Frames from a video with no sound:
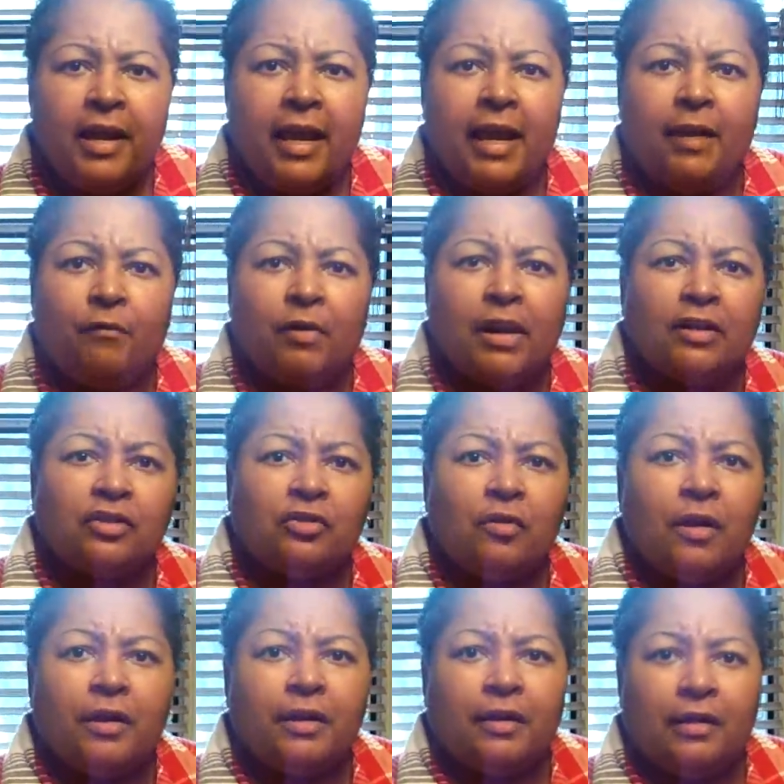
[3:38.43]
And when I
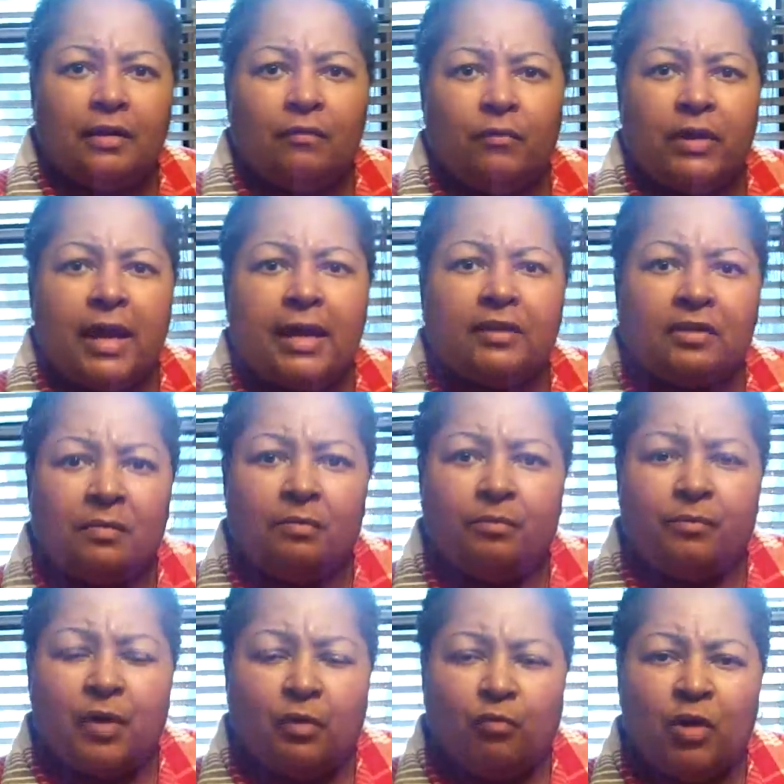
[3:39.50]
started, we ate some
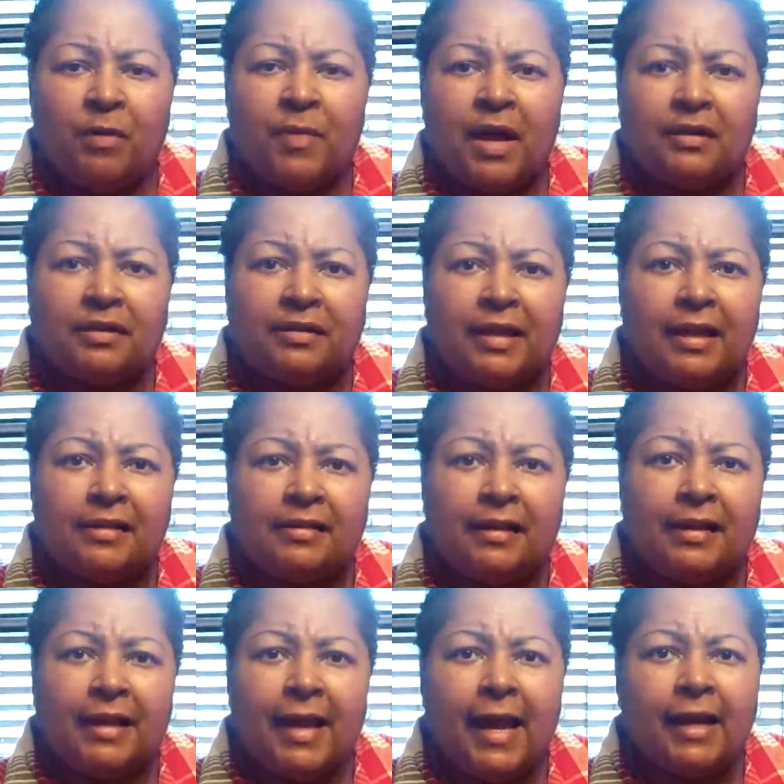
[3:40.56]
ribeye steaks in
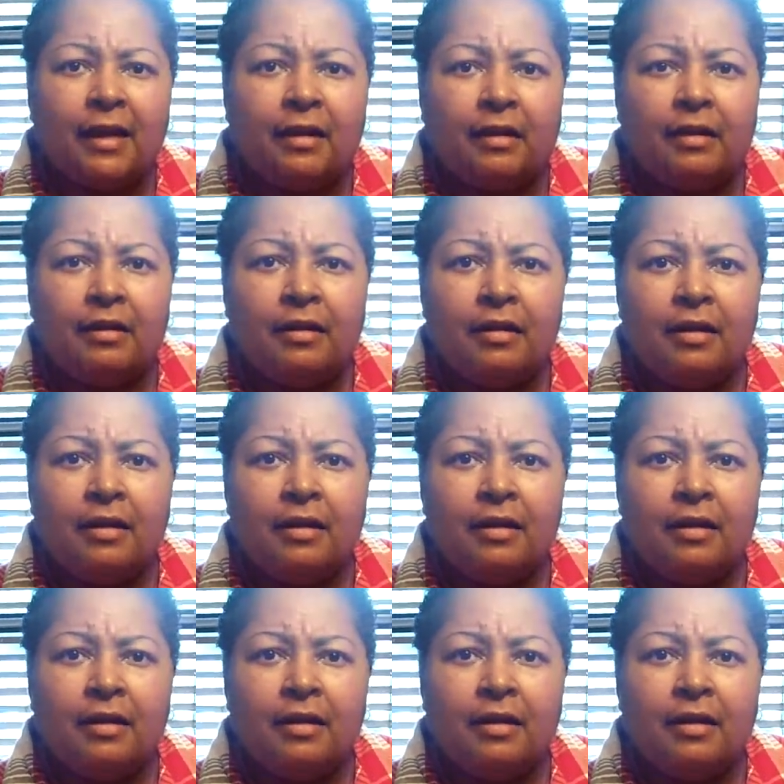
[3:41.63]
Canada.